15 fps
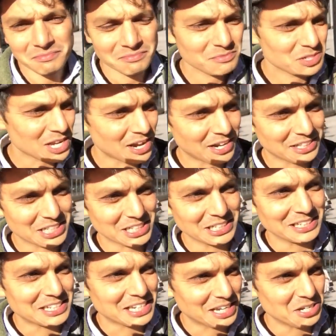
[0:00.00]
Shout out to
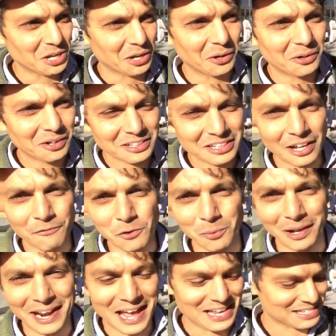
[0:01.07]
Nintendo if you
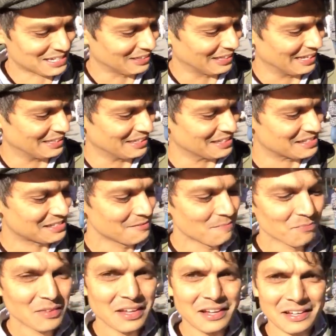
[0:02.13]
want to escalate this.
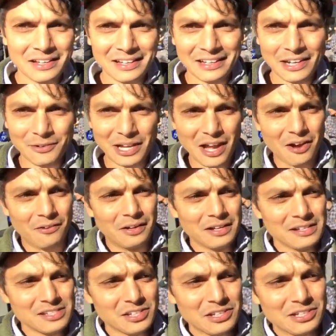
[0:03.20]
Here we go.
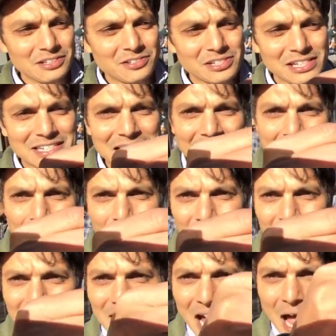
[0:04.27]
So there's a tab on the
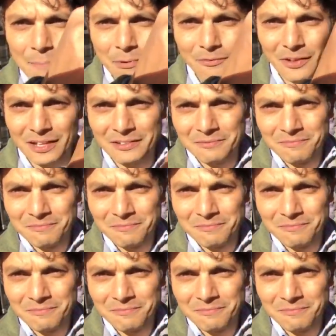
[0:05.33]
top of it.